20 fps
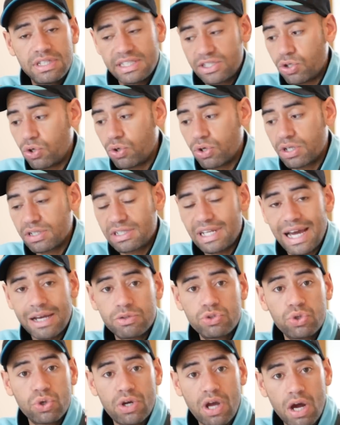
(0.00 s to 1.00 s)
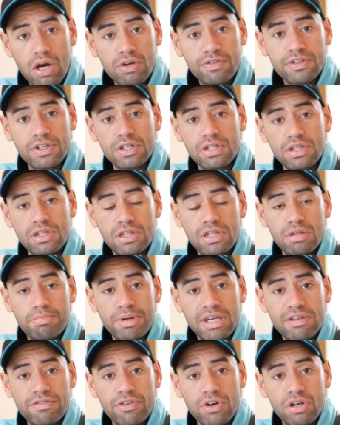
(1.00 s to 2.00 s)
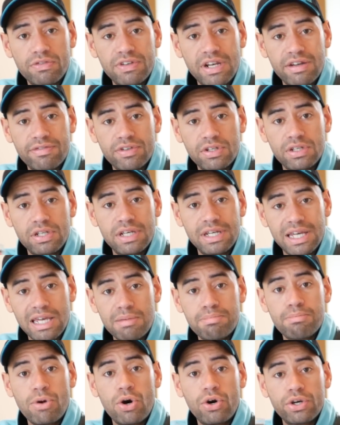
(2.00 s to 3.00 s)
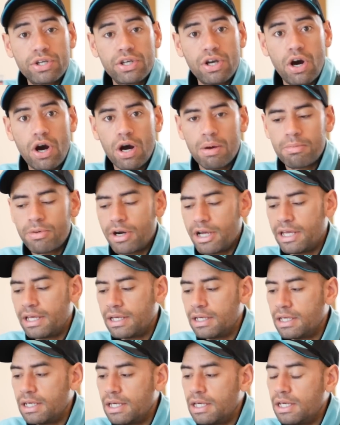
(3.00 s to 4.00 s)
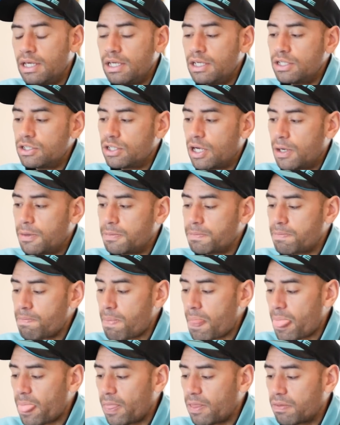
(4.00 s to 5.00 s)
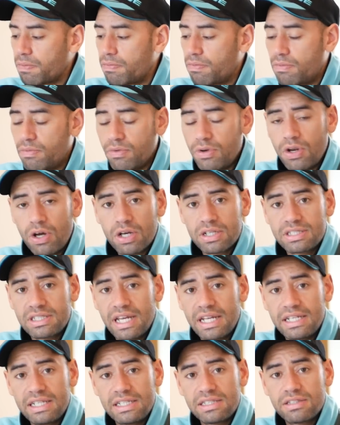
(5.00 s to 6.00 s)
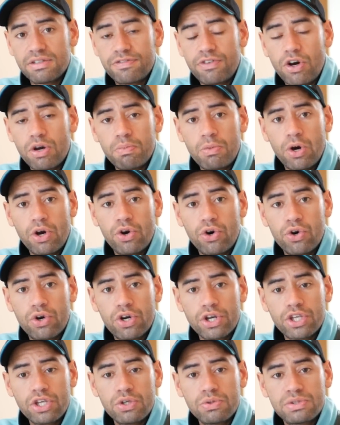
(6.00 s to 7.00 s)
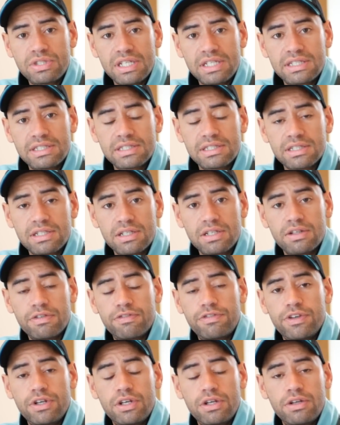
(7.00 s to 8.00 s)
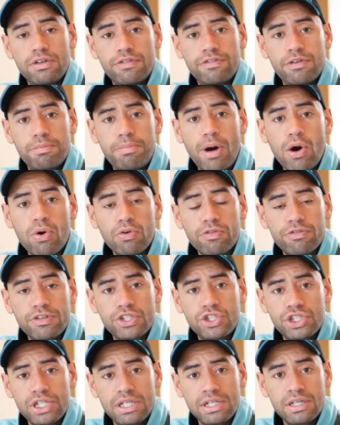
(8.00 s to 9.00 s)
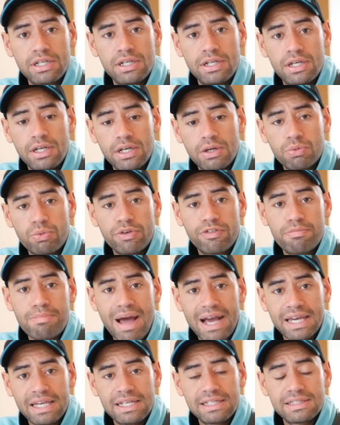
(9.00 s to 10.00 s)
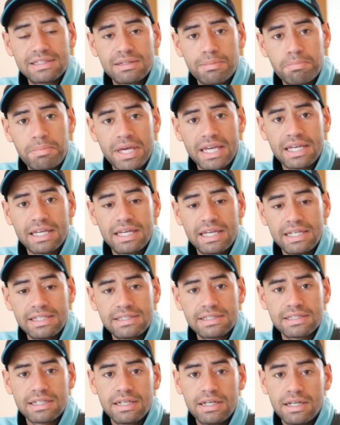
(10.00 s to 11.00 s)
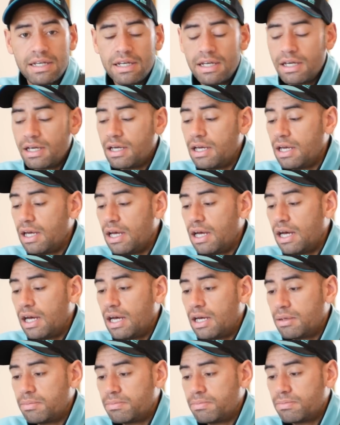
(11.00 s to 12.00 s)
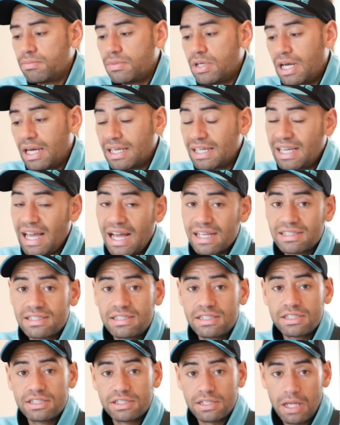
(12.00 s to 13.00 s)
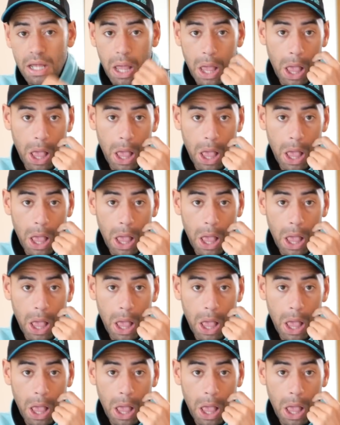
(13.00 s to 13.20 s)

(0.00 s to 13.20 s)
hook has now took over the B511 in my armoury. So like I said, it's a fine wire hook. I use this for pole fishing with maggots and pinkies and casters.